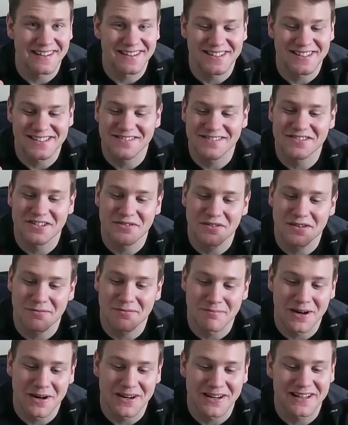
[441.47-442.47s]
it doesn't have to do with
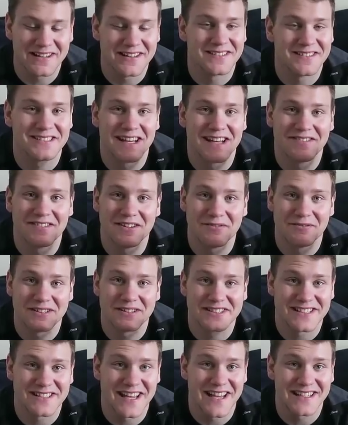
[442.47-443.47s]
money, it doesn't have to do
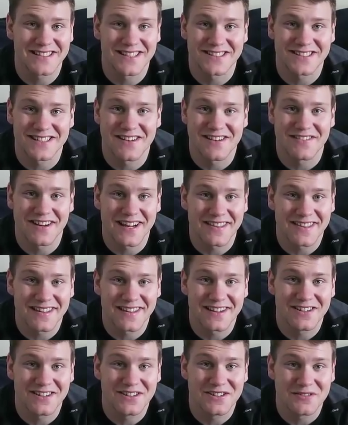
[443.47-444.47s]
with snakes, it doesn't have anything
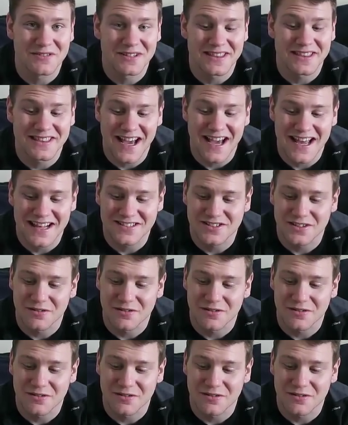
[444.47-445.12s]
to do with that.